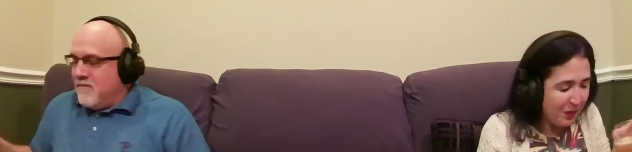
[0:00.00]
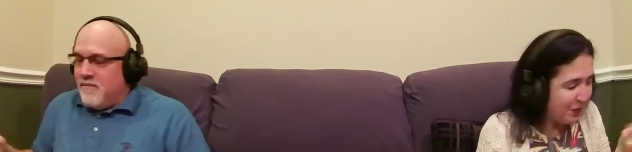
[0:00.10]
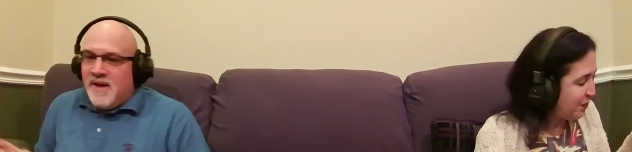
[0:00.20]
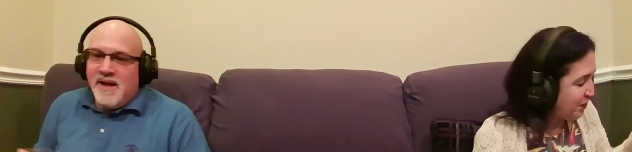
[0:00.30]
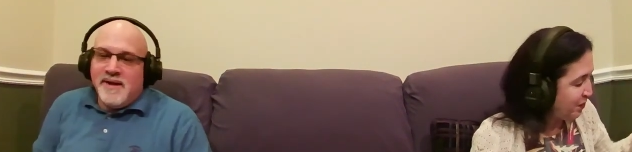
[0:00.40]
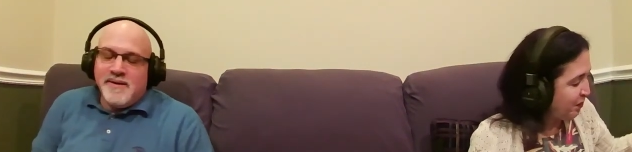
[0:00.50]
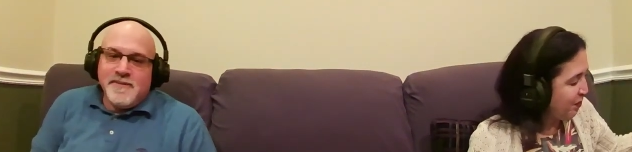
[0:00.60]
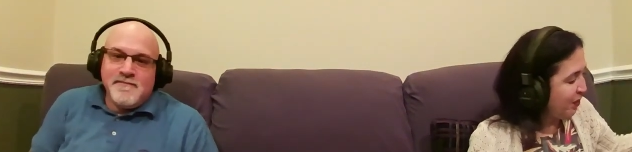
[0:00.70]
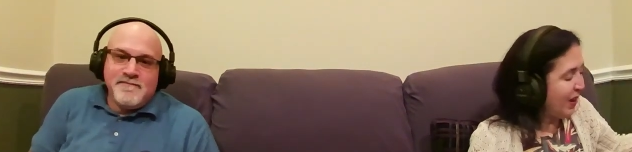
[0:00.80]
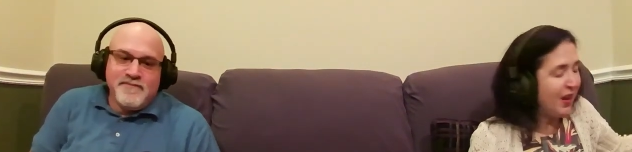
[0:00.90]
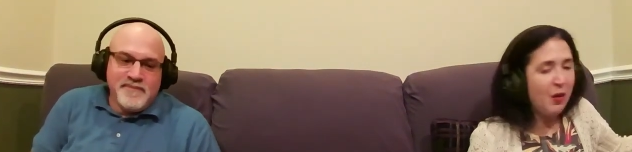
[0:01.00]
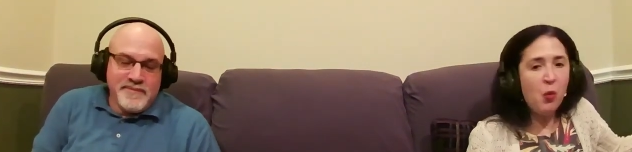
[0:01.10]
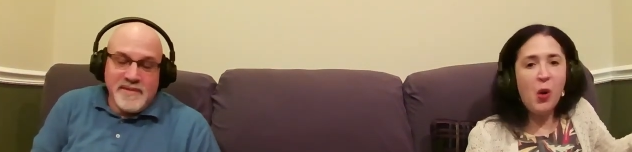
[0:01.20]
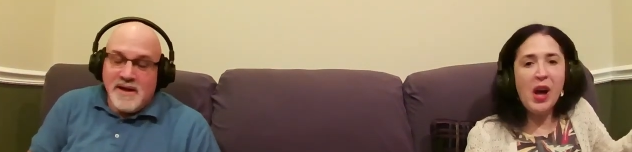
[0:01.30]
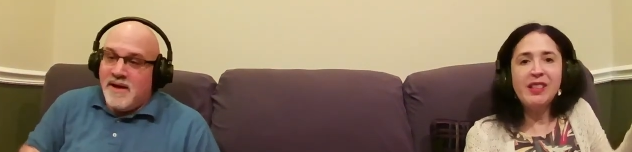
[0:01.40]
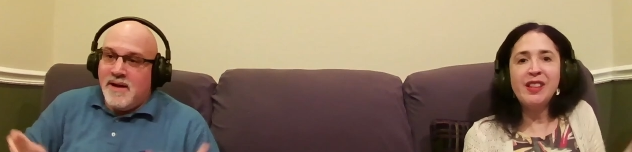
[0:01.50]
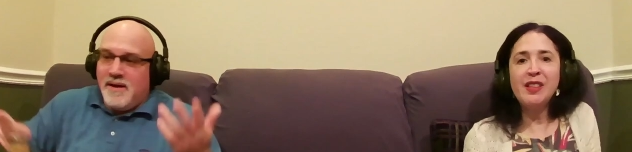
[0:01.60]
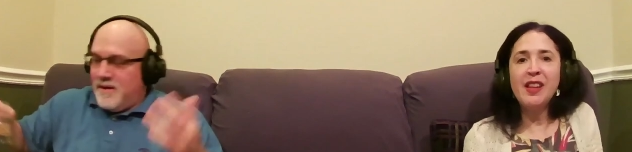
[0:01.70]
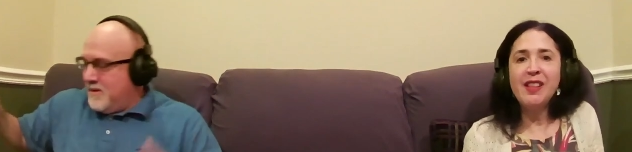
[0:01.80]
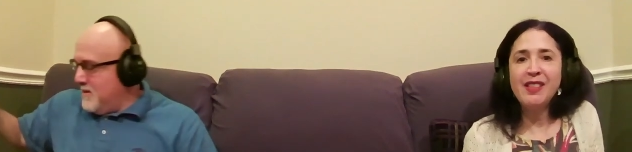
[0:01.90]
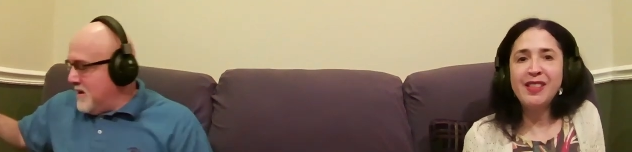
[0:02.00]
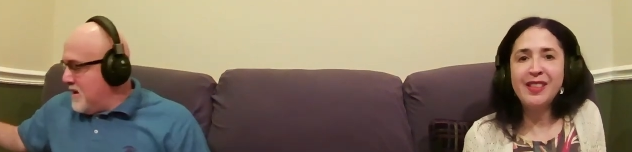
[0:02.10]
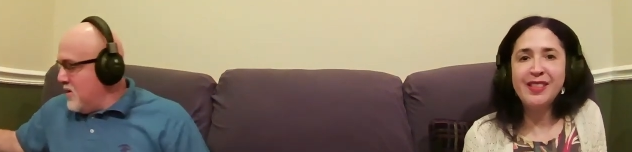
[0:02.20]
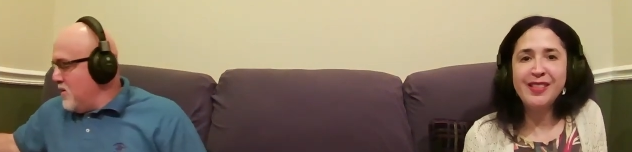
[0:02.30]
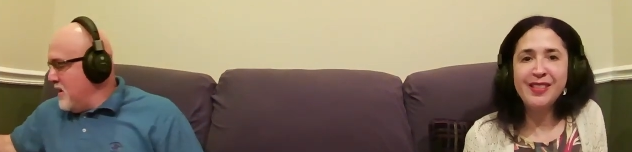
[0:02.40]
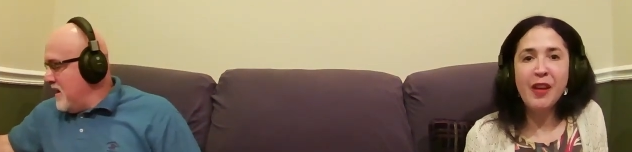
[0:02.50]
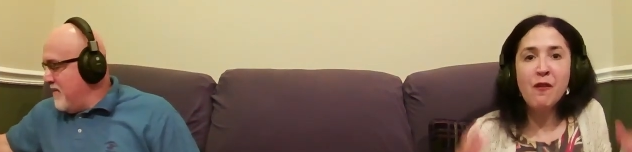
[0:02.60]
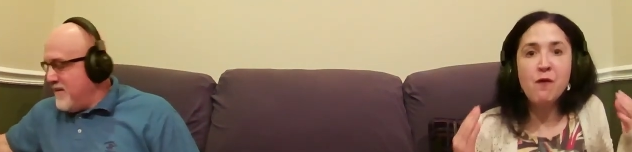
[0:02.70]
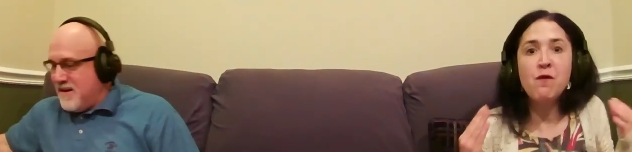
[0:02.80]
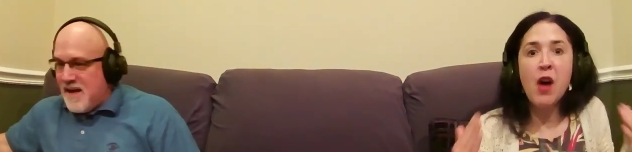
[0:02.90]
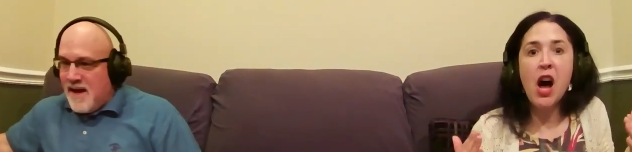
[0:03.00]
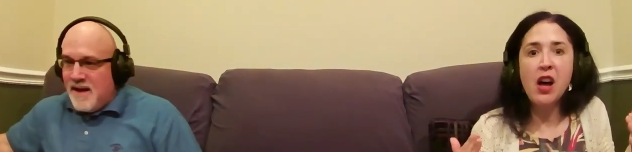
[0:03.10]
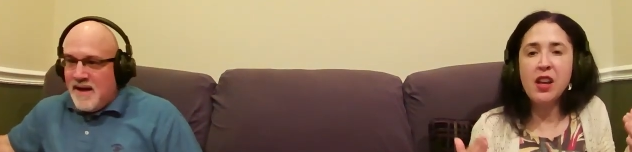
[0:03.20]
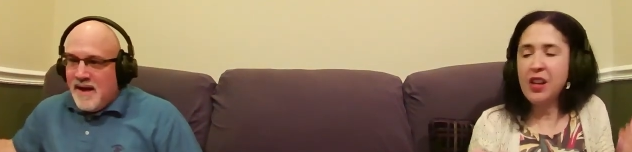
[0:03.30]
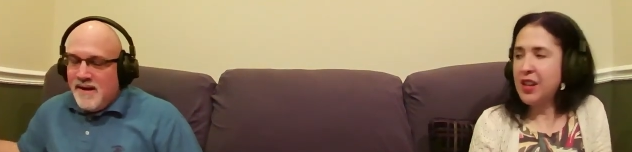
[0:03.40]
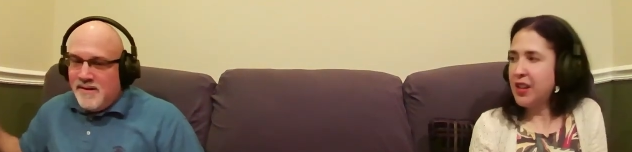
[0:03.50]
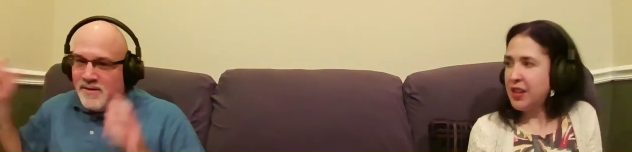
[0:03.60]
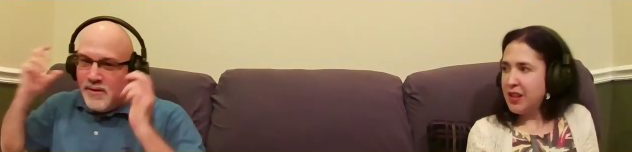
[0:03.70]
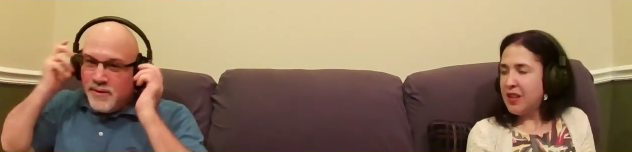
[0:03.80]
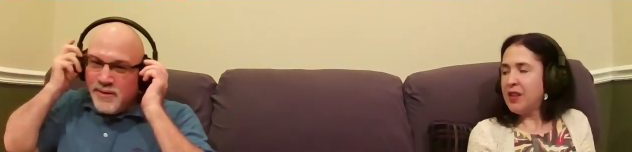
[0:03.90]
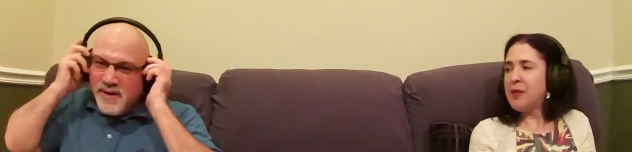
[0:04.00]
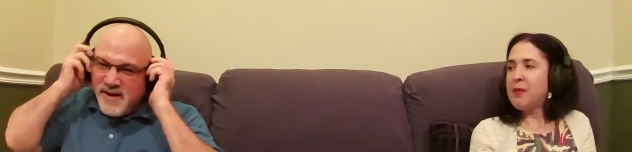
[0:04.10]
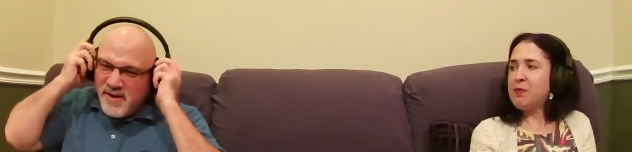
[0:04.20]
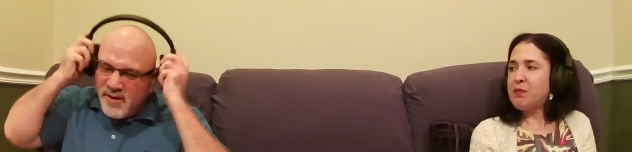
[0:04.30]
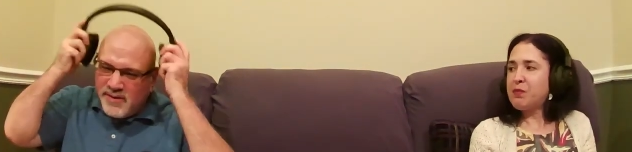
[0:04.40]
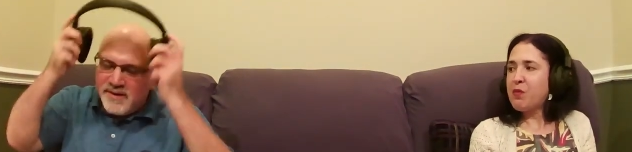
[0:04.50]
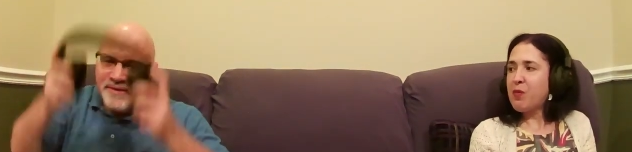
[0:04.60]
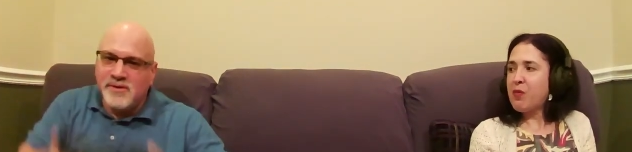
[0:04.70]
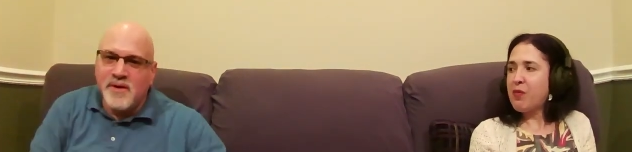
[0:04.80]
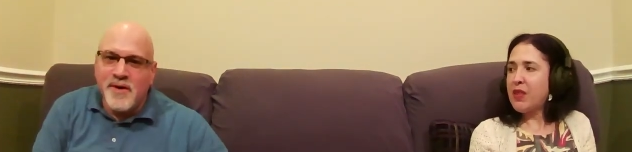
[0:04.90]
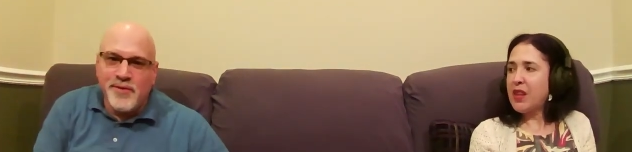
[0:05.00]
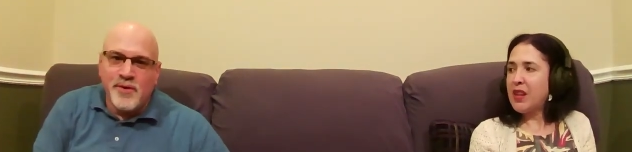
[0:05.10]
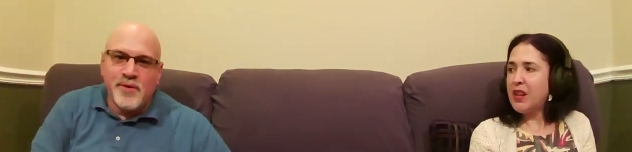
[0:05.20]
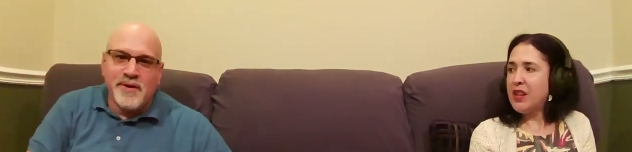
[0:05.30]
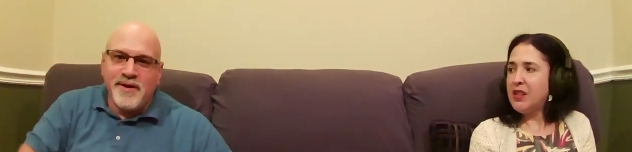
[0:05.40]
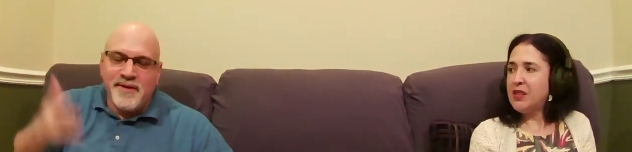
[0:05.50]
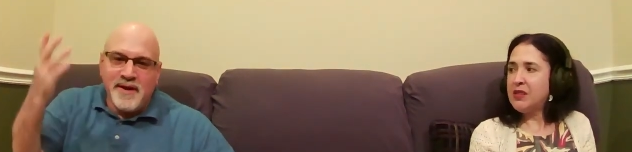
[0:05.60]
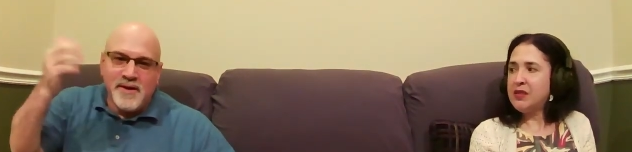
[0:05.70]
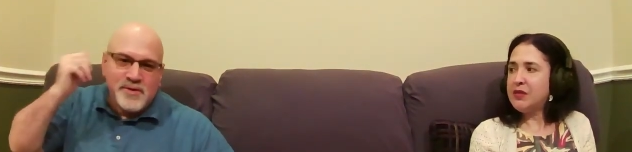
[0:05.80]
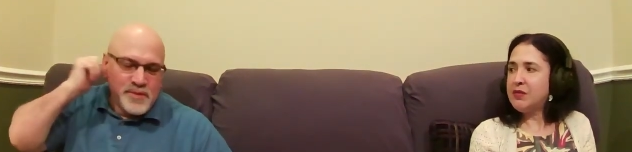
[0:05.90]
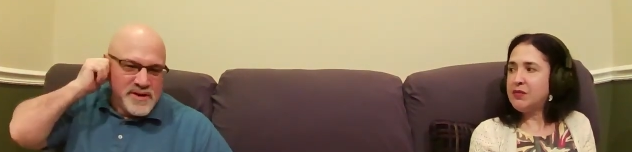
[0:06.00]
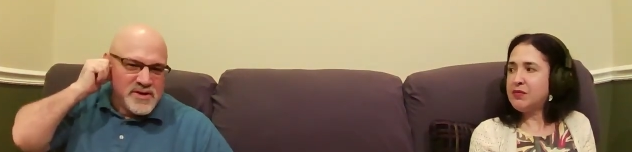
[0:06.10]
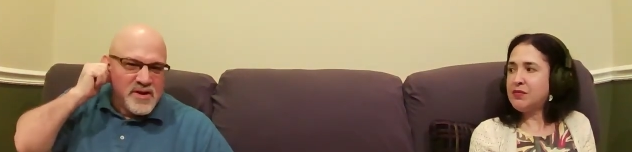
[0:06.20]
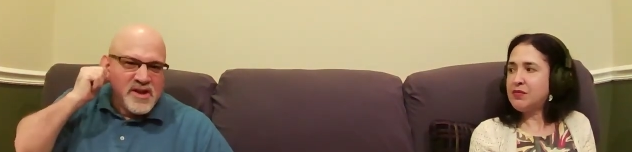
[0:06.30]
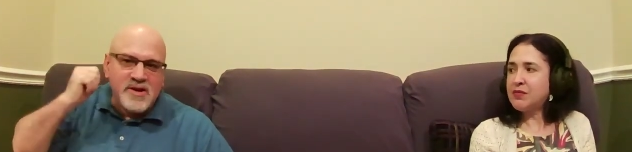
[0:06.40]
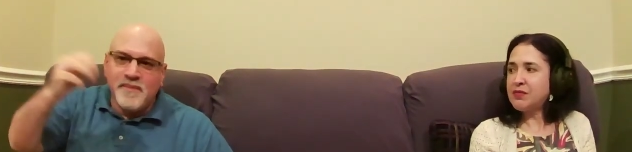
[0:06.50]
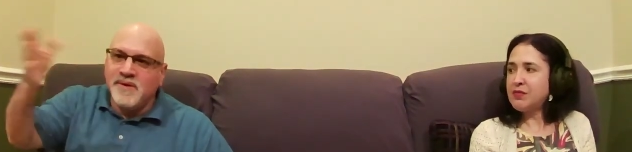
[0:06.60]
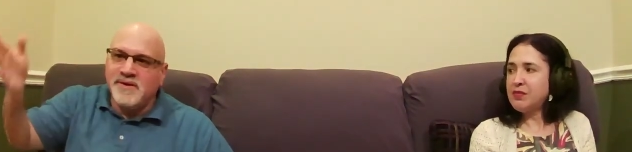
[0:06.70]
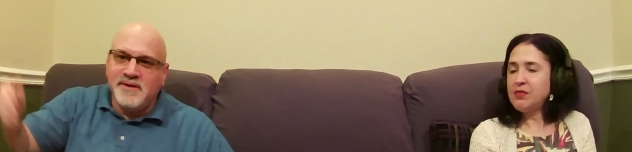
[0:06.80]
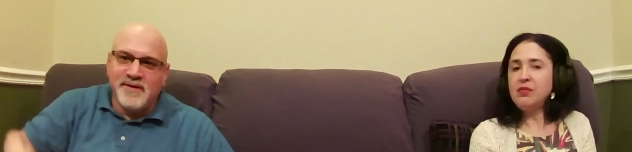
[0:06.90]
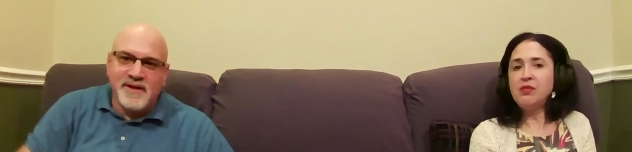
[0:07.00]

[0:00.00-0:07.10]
Speaker 1: Man.
Speaker 2: What?
Speaker 1: I don't know, they left us hanging, guys, so I don't know, there's no outro or anything, because we're just going to jump into